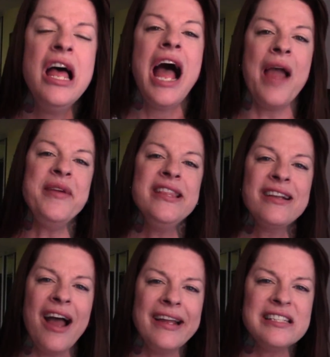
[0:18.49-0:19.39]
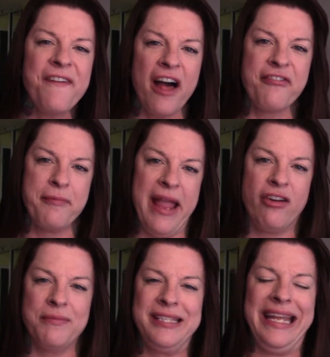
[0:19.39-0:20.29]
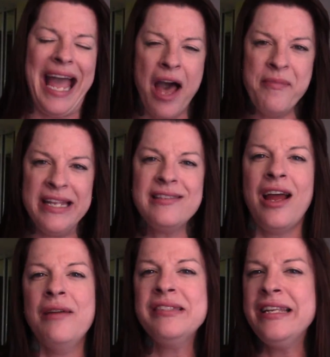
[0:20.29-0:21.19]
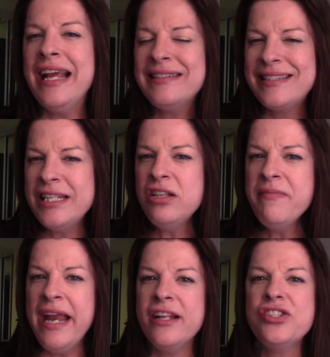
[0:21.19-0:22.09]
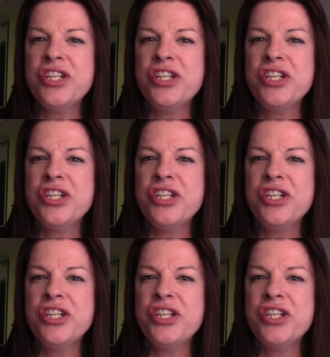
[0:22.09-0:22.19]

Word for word: I mean, the guy's filed for bankruptcy how many times and yet still managed